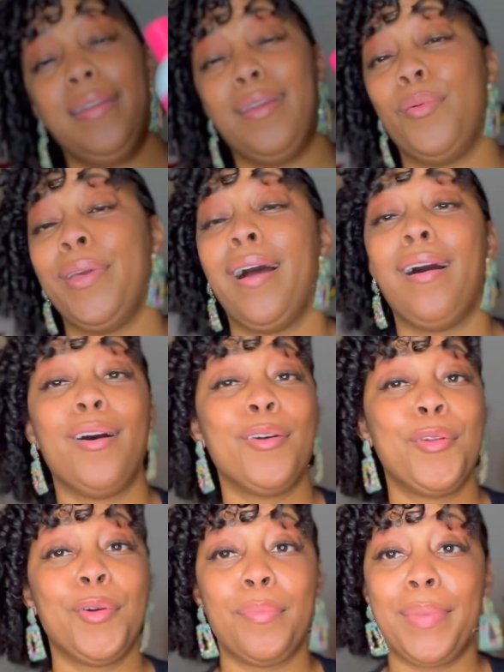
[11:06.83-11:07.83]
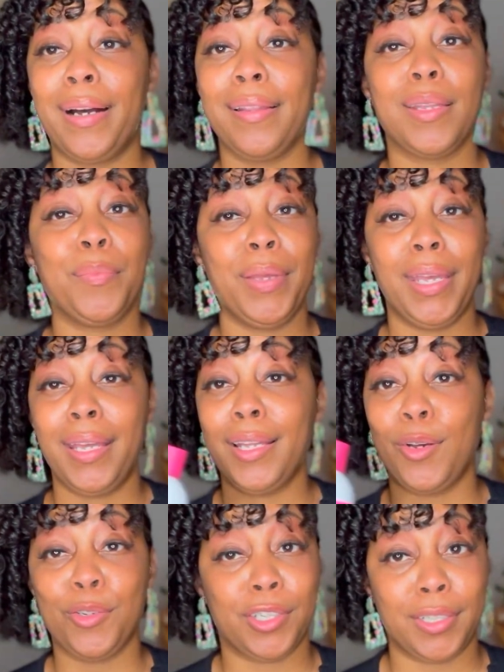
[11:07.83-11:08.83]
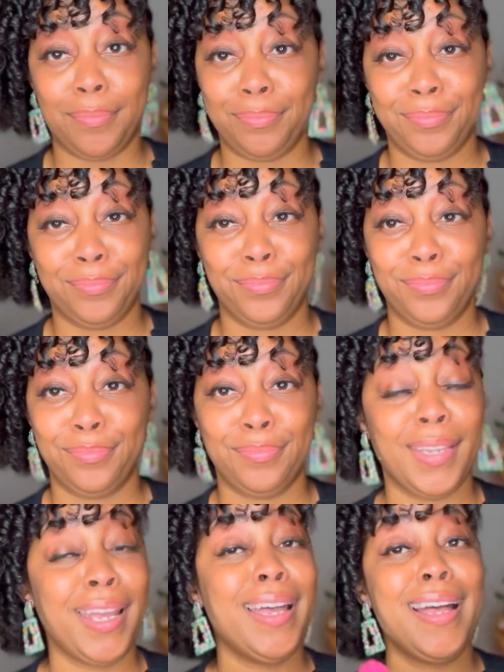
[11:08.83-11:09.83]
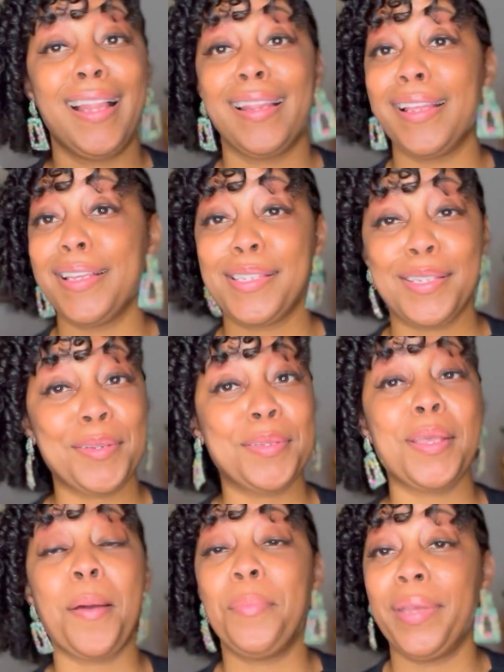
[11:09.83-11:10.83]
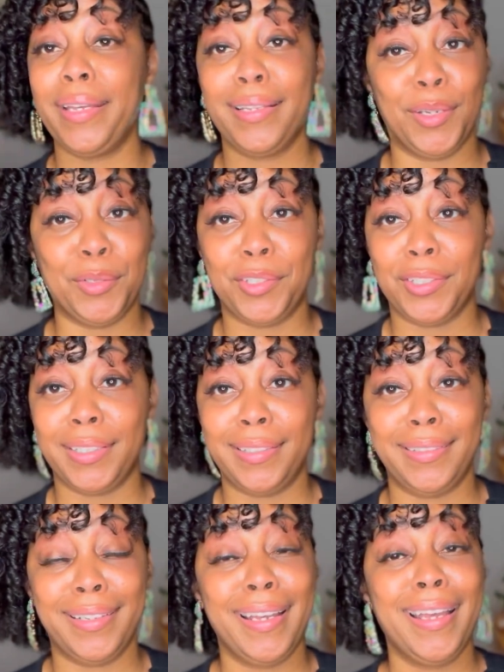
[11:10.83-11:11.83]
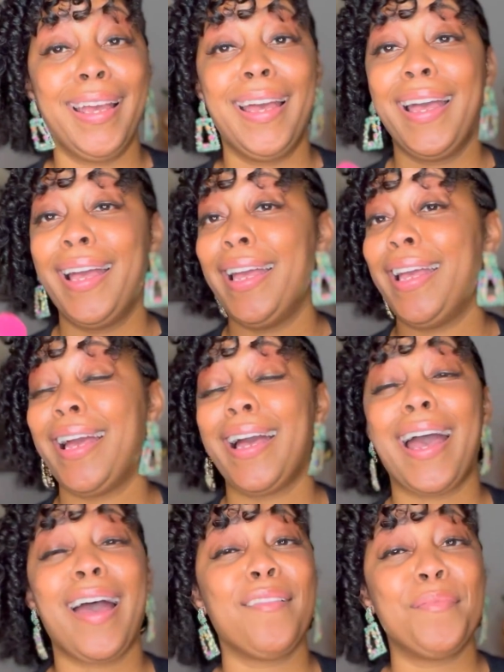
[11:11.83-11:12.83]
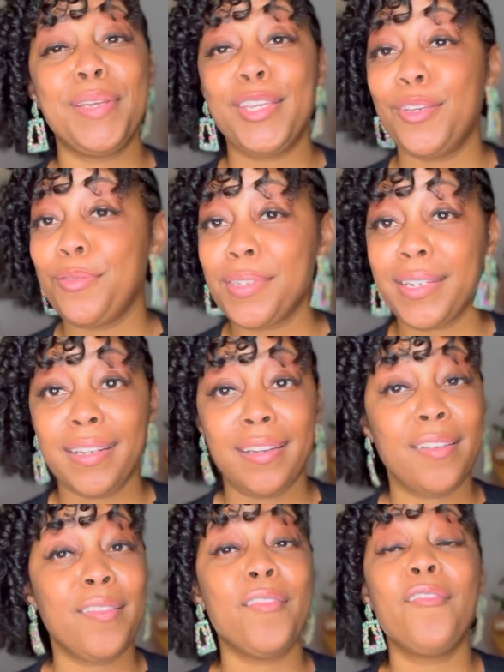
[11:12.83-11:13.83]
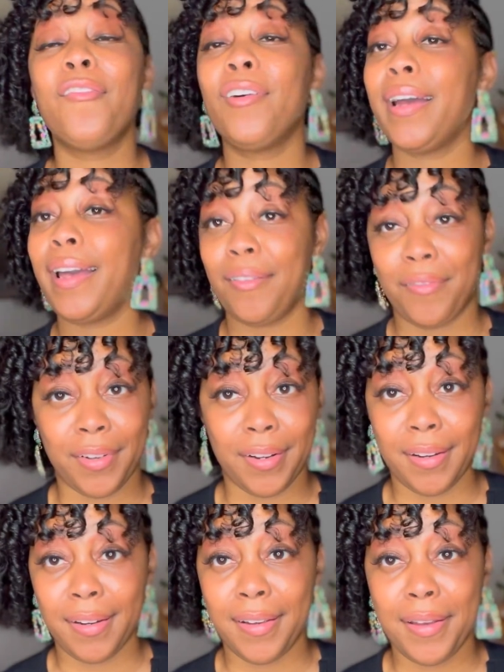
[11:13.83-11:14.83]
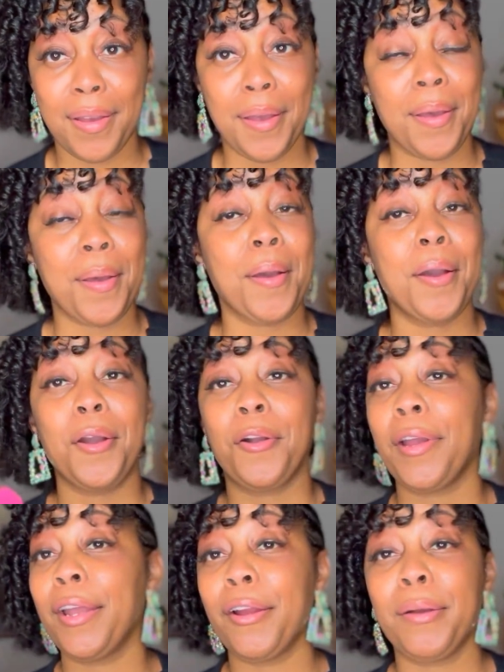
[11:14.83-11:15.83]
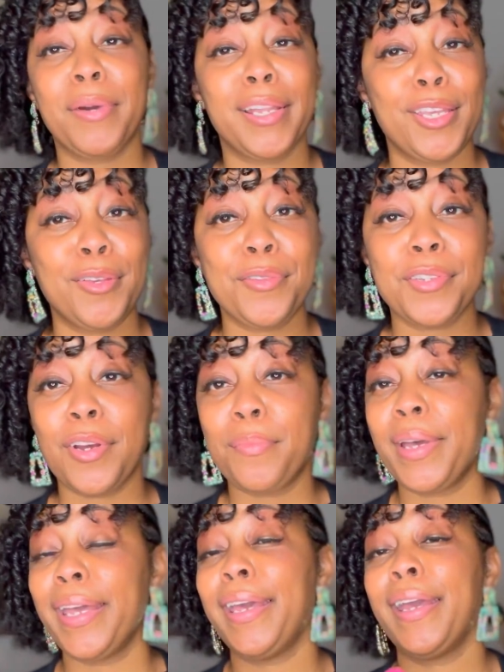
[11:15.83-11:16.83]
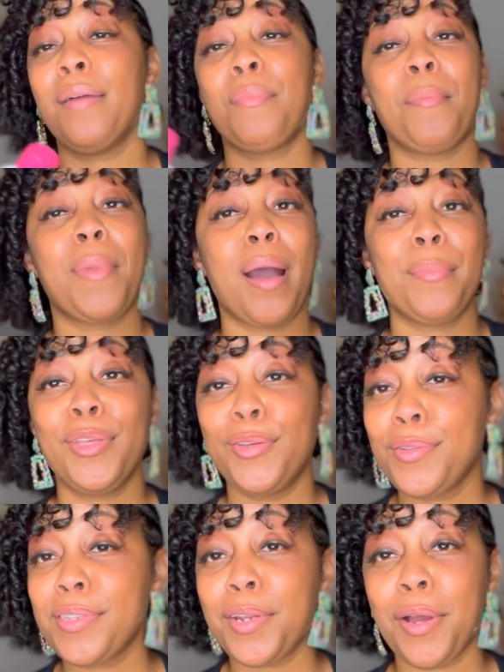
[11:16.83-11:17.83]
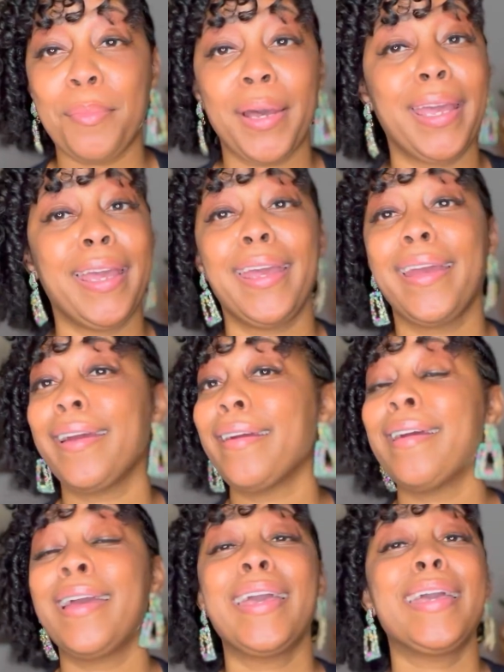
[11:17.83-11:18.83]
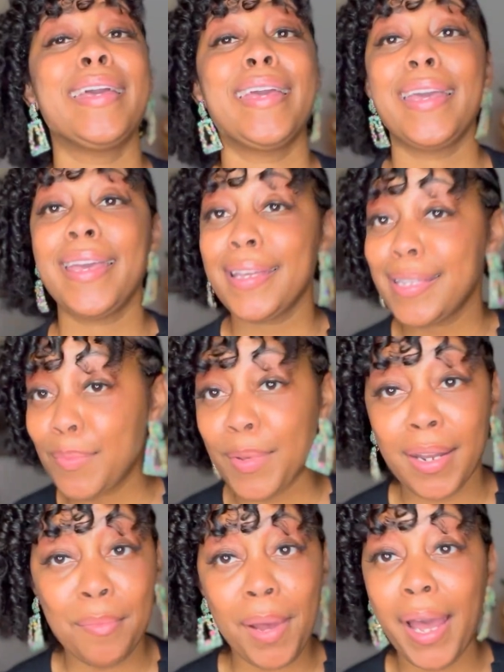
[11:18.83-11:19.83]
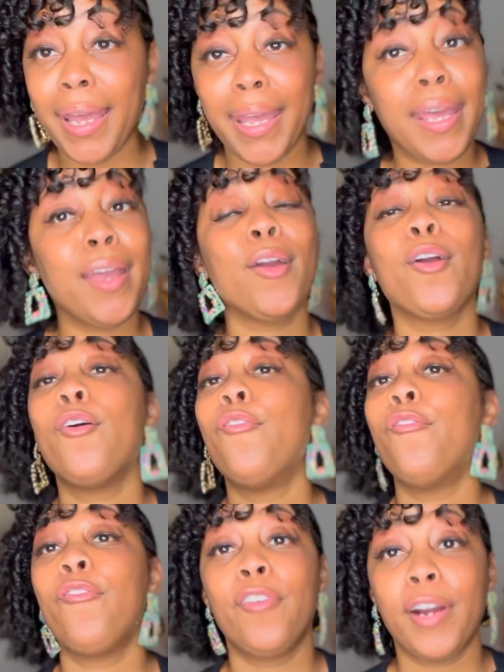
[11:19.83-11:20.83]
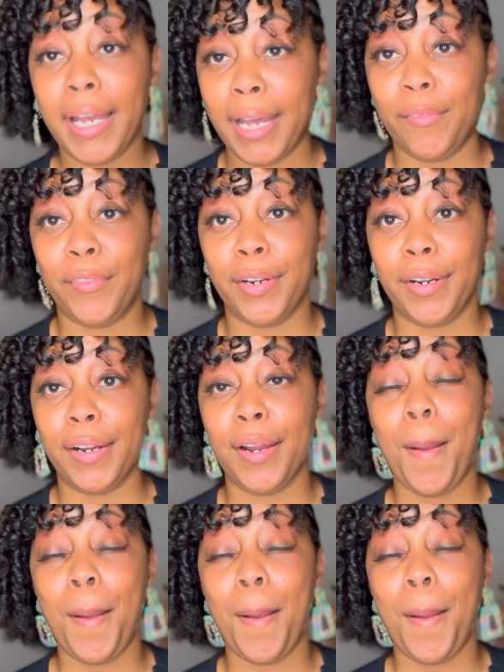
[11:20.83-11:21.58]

Now we all know about the pink lotion, Lustrous Pink Lotion. I've been using it forever. Great grandmother used it on my hair, my mama used it on my hair. It's been in my hair forever.